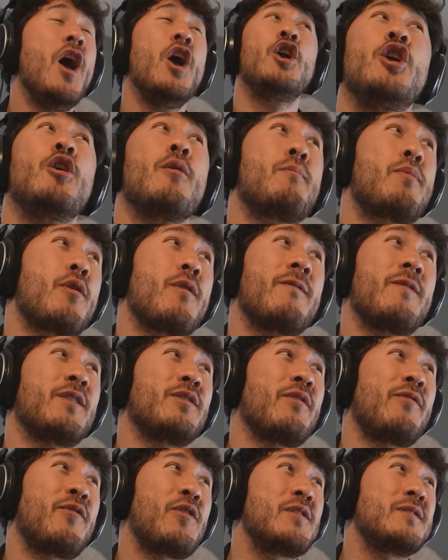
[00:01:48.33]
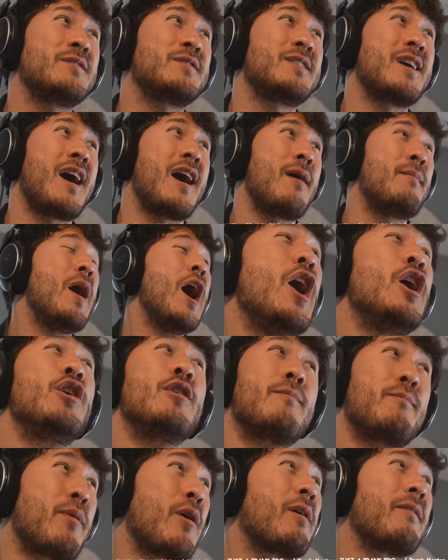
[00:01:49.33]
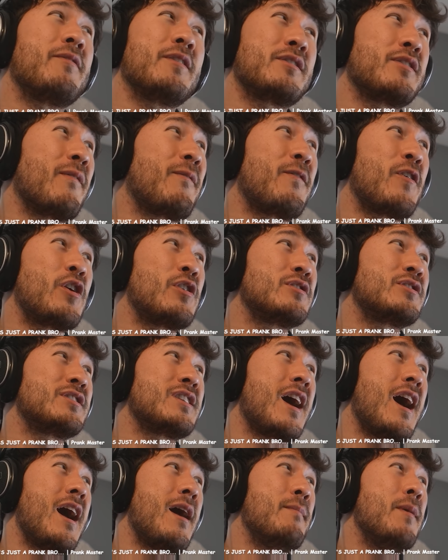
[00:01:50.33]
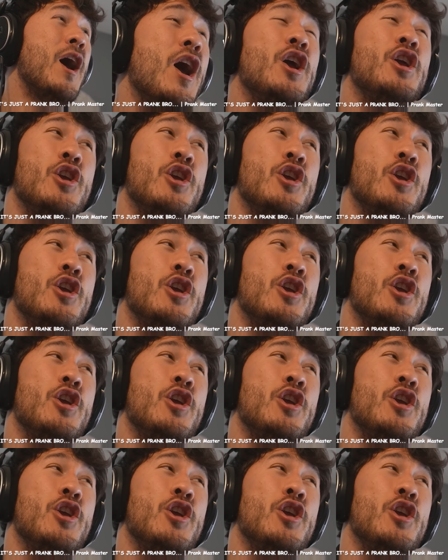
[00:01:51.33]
You're perfect the first time. You're perfect the first time.